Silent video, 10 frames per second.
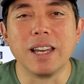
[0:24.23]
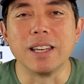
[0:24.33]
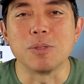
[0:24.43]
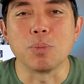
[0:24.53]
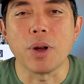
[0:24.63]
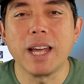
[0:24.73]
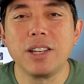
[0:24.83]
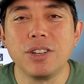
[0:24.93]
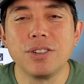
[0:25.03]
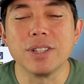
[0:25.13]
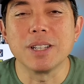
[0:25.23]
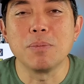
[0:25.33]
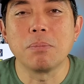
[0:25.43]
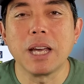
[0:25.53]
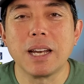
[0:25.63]
It's brand new, it's
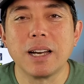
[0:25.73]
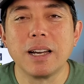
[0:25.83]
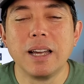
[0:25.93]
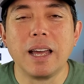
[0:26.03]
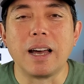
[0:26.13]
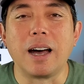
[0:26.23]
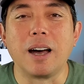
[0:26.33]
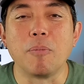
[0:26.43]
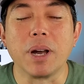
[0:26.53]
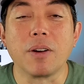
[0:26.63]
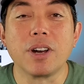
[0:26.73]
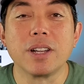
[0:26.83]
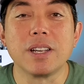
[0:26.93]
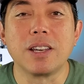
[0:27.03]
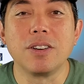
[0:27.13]
in beta, um, but I'm
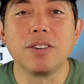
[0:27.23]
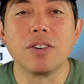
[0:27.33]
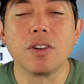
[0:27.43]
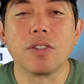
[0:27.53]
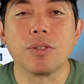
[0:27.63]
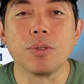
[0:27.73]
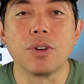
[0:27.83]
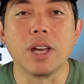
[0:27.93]
gonna take you through